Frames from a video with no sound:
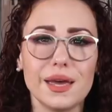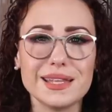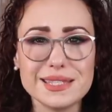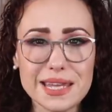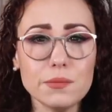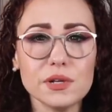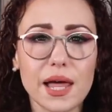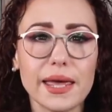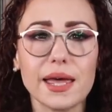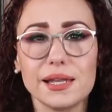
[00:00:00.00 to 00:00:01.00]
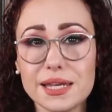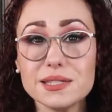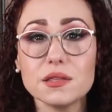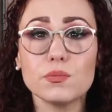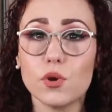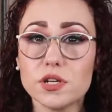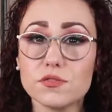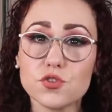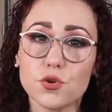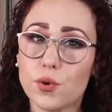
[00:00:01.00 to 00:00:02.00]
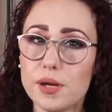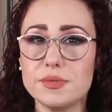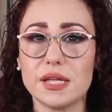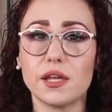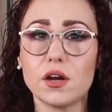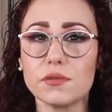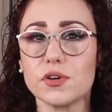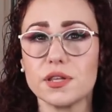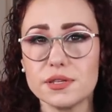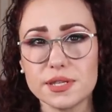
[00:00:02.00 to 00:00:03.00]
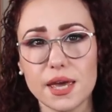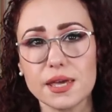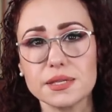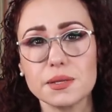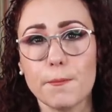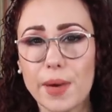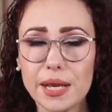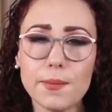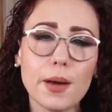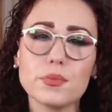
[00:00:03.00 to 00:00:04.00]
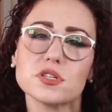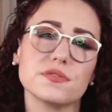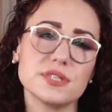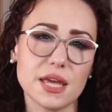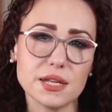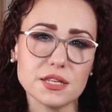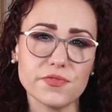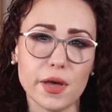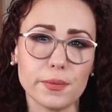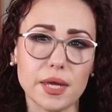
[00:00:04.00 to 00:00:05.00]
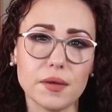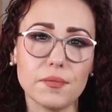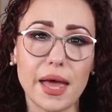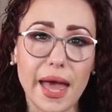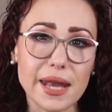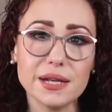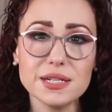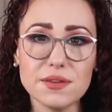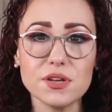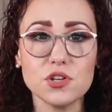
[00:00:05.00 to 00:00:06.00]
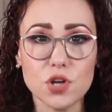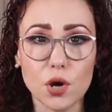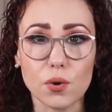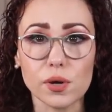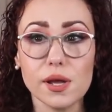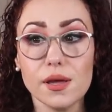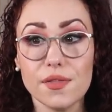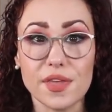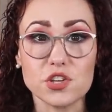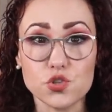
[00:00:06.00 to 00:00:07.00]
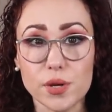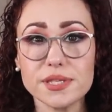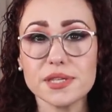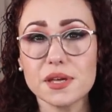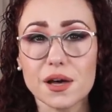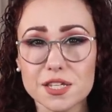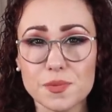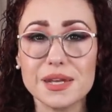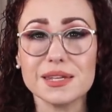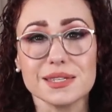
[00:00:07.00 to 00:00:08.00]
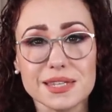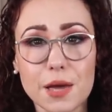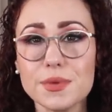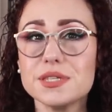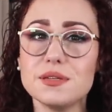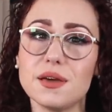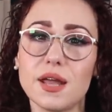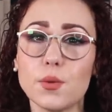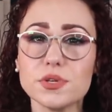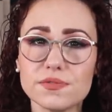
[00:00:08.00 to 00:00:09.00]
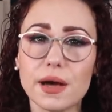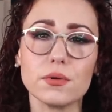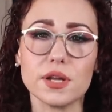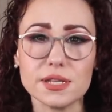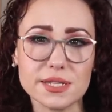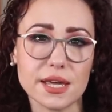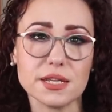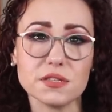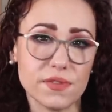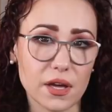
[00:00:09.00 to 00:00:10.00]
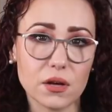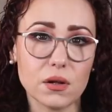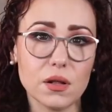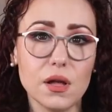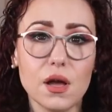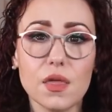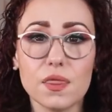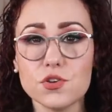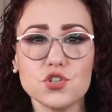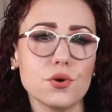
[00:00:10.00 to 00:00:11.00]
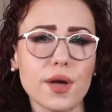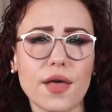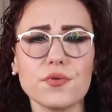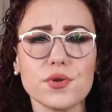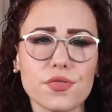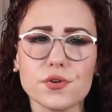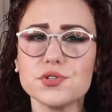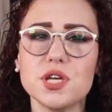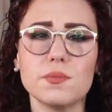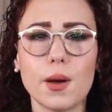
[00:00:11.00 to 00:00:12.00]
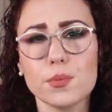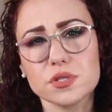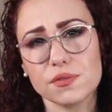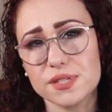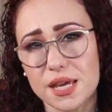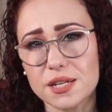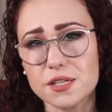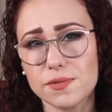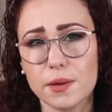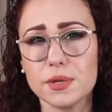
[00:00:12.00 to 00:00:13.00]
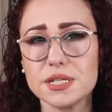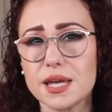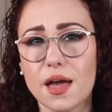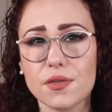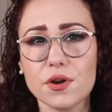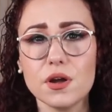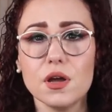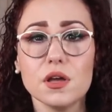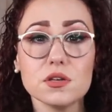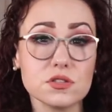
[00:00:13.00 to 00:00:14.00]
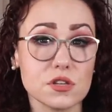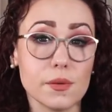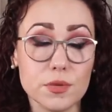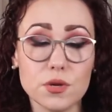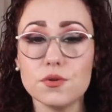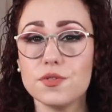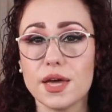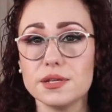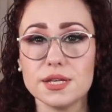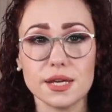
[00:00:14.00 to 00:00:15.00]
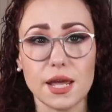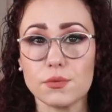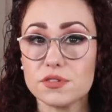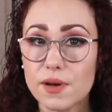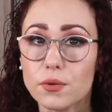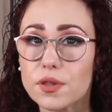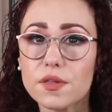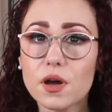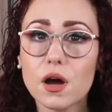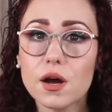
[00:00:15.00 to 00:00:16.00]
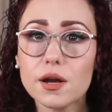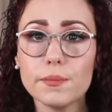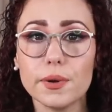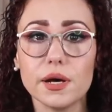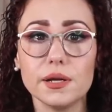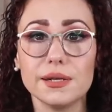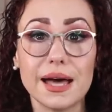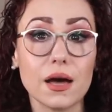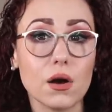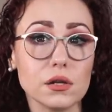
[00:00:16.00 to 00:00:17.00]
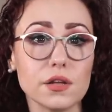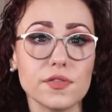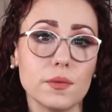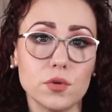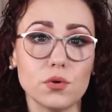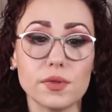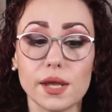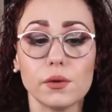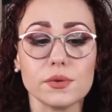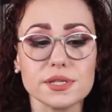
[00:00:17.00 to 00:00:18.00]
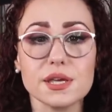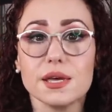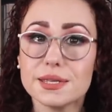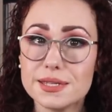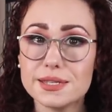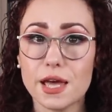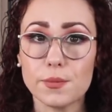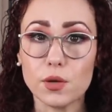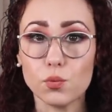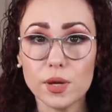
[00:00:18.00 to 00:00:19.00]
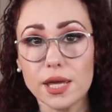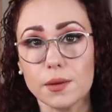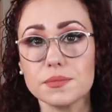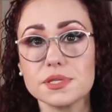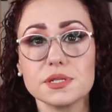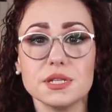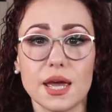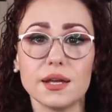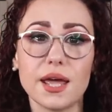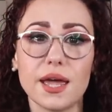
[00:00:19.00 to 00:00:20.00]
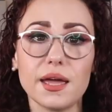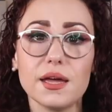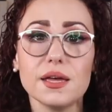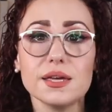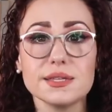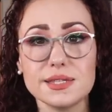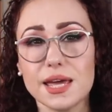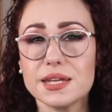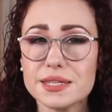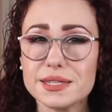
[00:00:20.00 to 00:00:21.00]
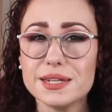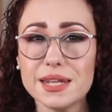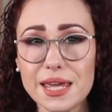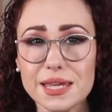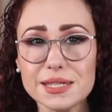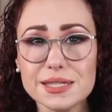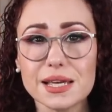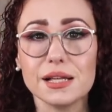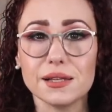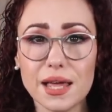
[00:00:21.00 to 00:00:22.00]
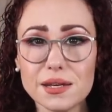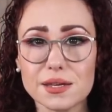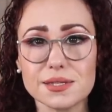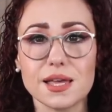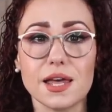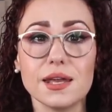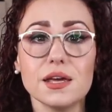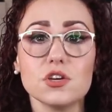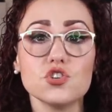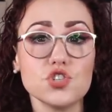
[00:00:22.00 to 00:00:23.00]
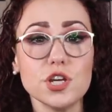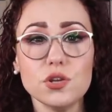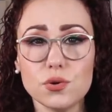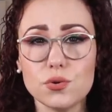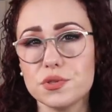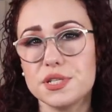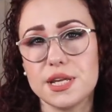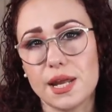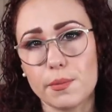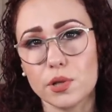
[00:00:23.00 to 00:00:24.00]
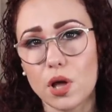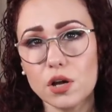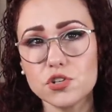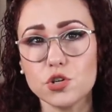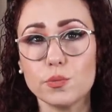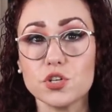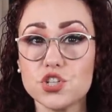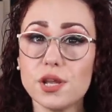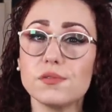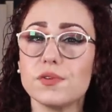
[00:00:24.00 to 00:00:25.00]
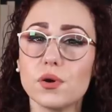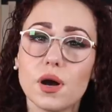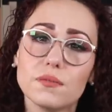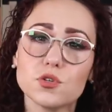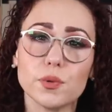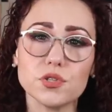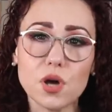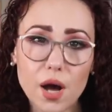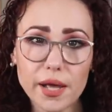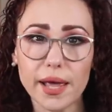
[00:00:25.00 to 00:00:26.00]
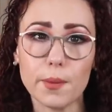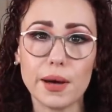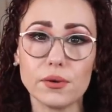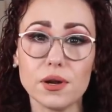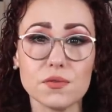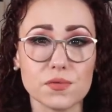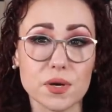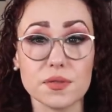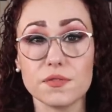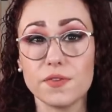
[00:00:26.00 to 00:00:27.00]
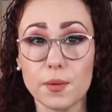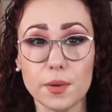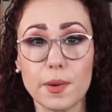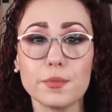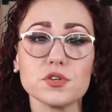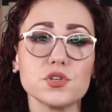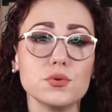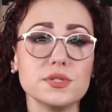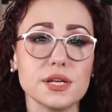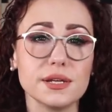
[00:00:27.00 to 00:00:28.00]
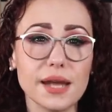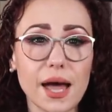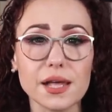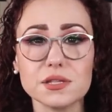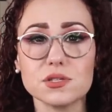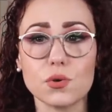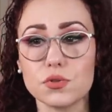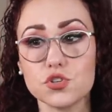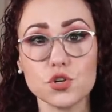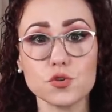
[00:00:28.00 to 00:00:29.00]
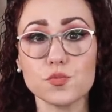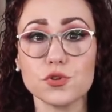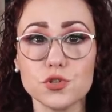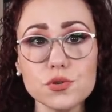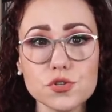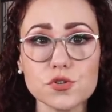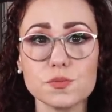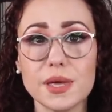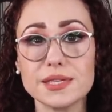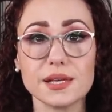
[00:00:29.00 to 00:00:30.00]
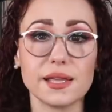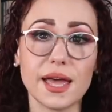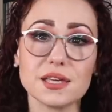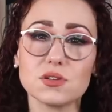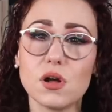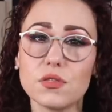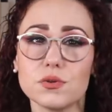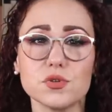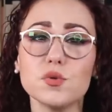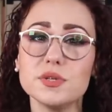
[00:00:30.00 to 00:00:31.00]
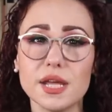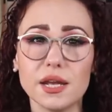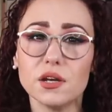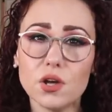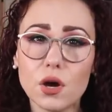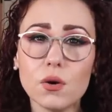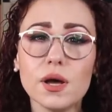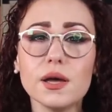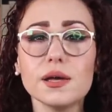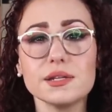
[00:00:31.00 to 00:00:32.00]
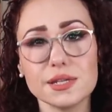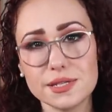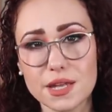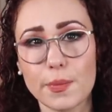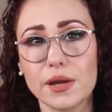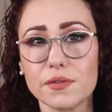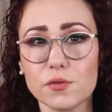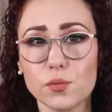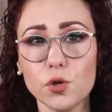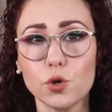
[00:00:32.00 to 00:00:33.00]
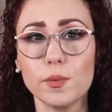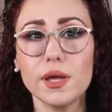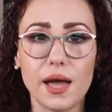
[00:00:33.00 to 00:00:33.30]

It seemed like, at least at the point of True Crime Daily covering this case, many members of Sandy's family hadn't even known that Joyce's husband, Sammy's DNA was found in Sandy's vehicle. The show gathered 13 members of Sandy's family together. Some knew that DNA was found in the car, but not all of them knew that it was Sammy Weems' DNA. Sandy's niece, Glenda, said she knew who the DNA belonged to, but she didn't feel comfortable talking about it in front of the family members who did not. So the show's producers basically basically asked all those who didn't know to step out of the room.